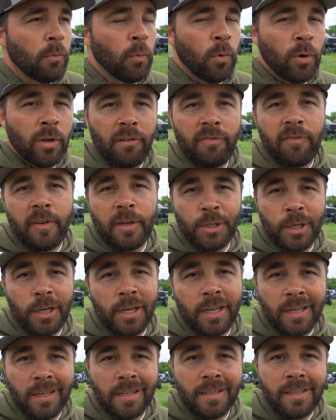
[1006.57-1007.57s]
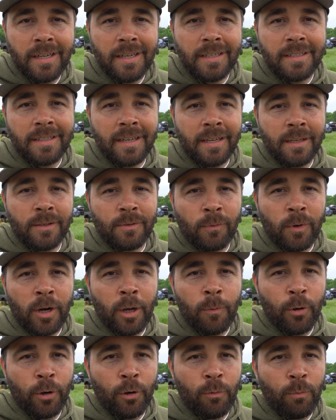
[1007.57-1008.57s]
won a fishing contest against
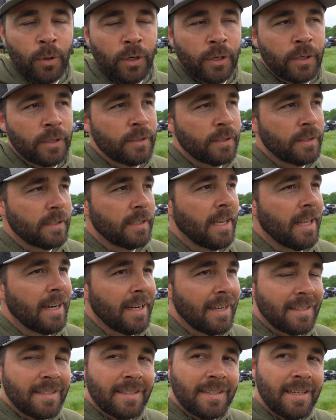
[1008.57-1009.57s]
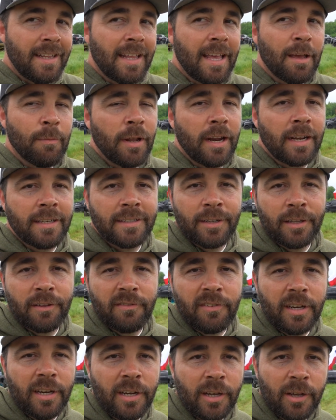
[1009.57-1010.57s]
Robert Oberst. I didn't get to see that, but I saw
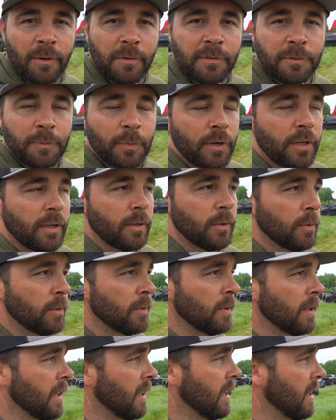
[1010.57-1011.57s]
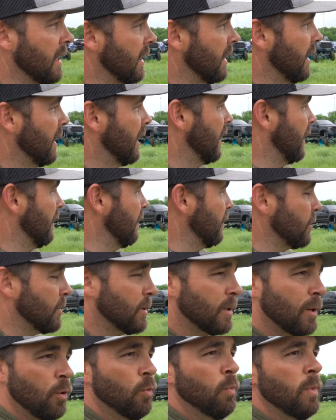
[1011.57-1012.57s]
the video. It was pretty cool. Uh, there's
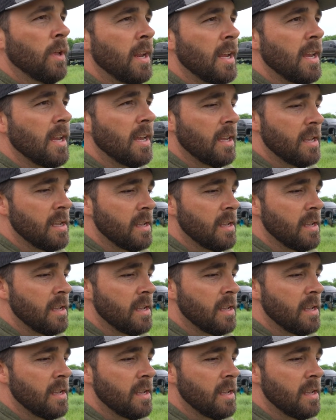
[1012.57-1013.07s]
so many